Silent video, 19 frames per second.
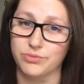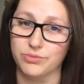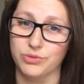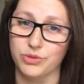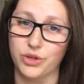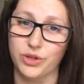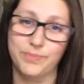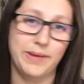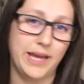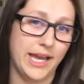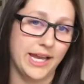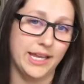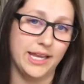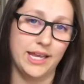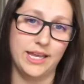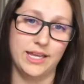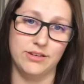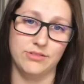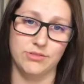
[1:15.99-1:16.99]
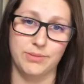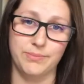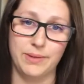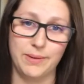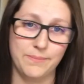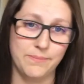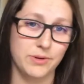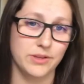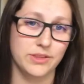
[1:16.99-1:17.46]
look back and
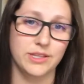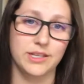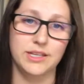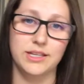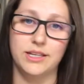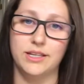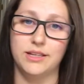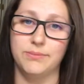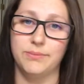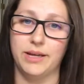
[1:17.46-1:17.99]
remember the